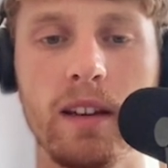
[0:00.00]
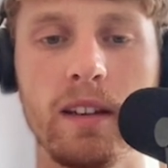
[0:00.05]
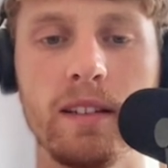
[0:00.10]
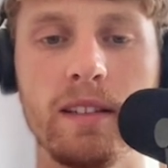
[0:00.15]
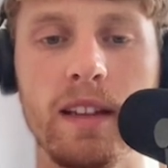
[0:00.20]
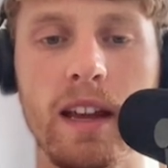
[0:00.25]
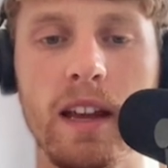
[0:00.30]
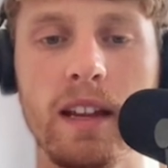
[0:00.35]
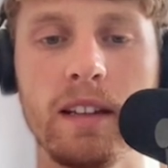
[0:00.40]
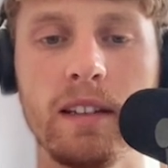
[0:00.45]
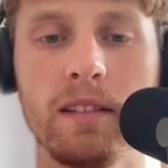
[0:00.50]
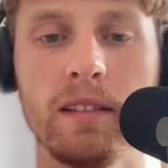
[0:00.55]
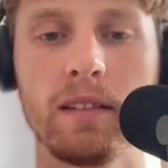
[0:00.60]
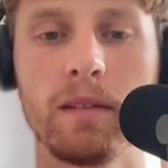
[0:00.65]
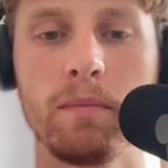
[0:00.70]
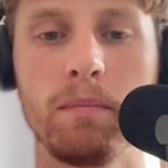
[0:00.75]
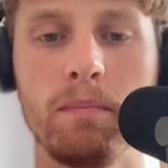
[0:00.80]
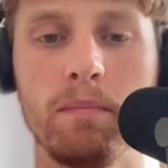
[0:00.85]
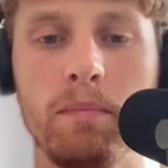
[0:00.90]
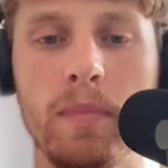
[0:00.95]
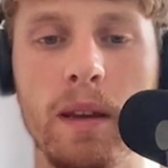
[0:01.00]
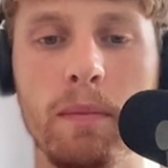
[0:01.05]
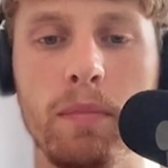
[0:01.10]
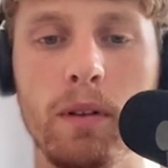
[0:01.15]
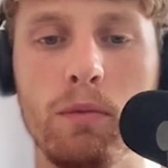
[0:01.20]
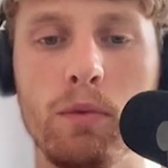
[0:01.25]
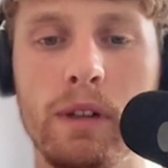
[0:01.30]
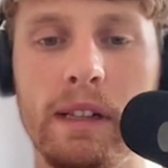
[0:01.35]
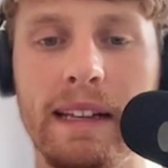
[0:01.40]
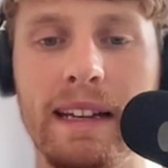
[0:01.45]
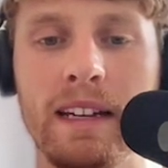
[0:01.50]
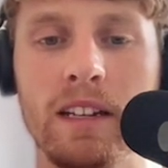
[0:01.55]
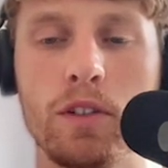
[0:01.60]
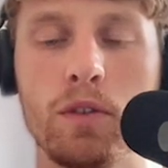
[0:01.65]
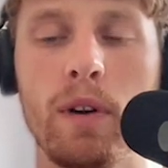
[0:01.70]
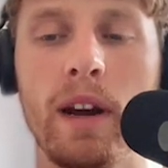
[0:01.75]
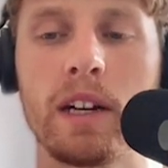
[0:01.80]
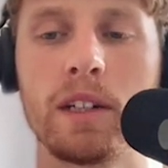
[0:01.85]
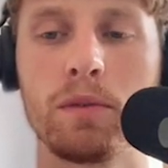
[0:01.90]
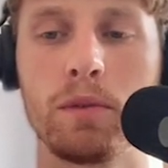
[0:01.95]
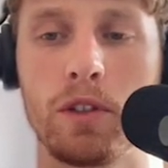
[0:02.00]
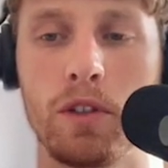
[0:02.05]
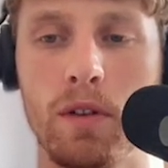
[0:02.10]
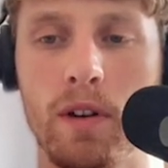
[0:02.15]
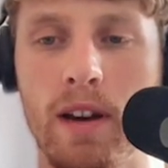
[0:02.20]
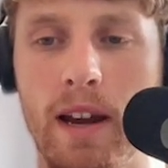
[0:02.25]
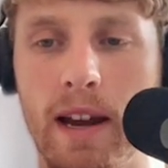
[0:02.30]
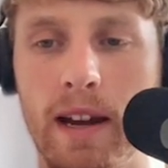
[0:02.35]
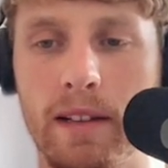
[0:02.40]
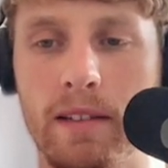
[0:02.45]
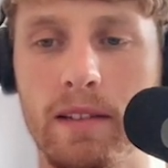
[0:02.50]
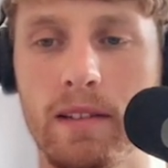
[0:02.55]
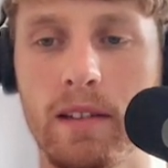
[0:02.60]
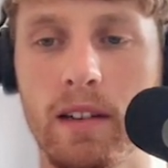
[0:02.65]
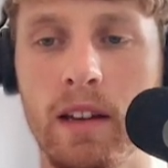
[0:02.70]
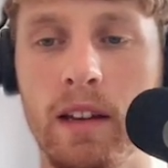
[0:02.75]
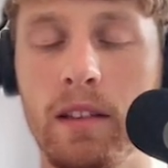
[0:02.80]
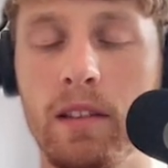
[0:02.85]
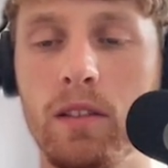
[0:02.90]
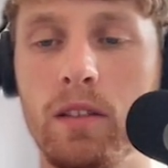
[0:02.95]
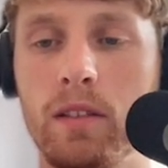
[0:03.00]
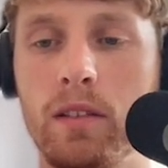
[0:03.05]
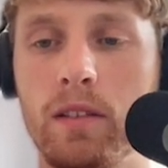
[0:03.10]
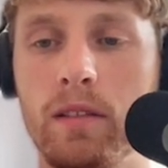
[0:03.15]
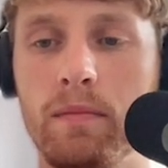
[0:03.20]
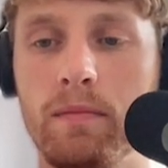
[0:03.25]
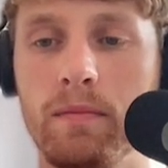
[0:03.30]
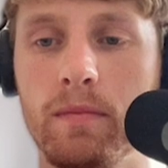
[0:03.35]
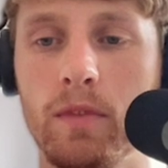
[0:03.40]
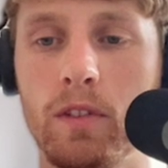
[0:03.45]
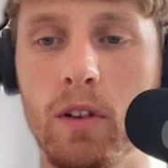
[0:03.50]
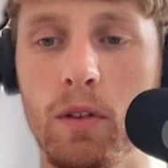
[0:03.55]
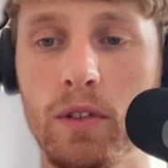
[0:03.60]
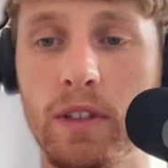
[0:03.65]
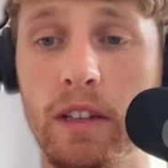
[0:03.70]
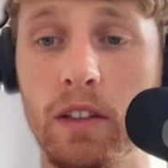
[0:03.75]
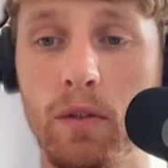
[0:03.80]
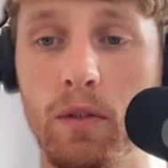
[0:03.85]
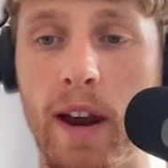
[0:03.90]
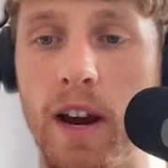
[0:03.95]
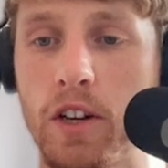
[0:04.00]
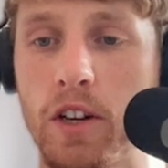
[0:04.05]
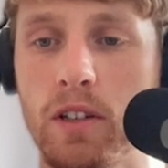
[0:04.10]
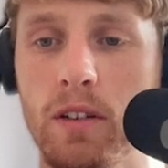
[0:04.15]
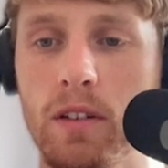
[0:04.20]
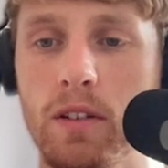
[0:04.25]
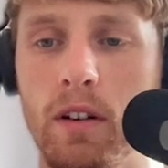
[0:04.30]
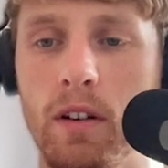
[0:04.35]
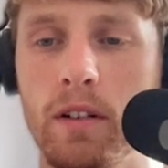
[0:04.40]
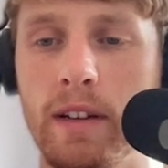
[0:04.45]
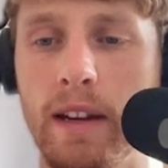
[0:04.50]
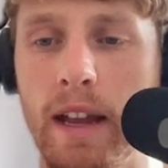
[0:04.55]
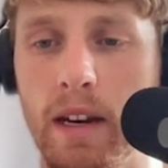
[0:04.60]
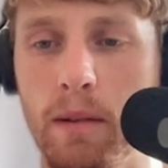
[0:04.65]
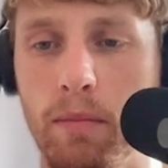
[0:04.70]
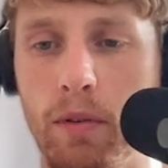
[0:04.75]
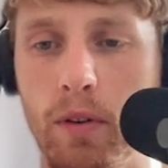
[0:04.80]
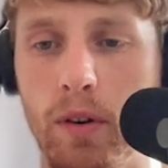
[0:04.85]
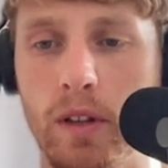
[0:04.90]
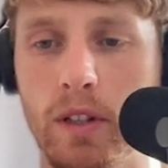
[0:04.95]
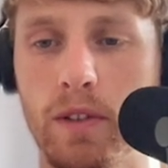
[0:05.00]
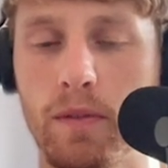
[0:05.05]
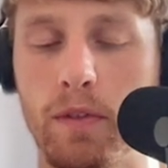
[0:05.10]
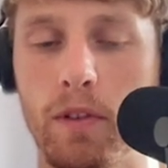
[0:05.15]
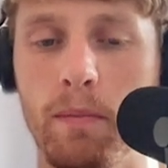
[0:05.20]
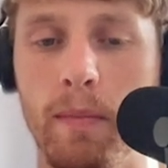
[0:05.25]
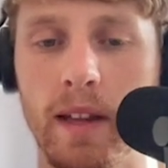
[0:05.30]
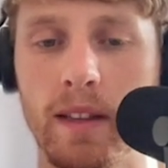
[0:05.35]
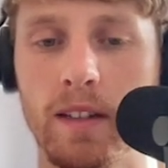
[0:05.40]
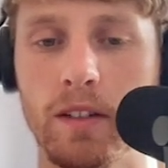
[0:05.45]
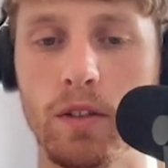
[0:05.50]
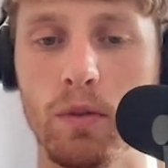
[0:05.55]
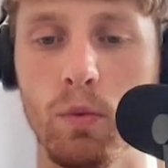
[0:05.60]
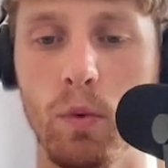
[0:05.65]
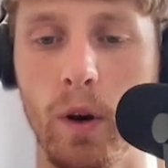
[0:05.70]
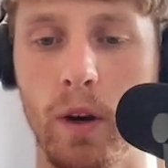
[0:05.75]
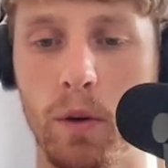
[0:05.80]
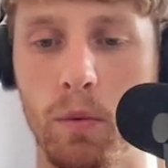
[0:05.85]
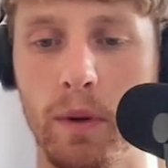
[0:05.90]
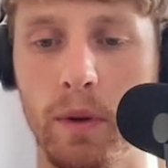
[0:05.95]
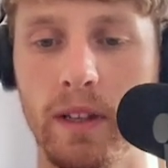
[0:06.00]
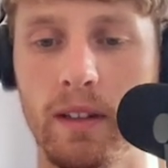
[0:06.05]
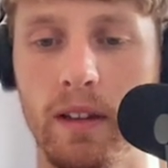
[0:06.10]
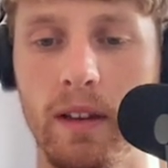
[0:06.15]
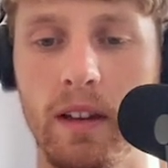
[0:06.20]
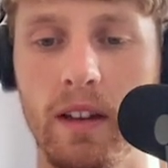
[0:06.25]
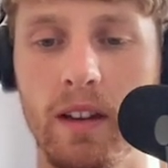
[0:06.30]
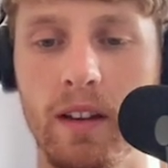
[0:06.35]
Then people will interact with your ads, and those interactions are data points for Meta to work with.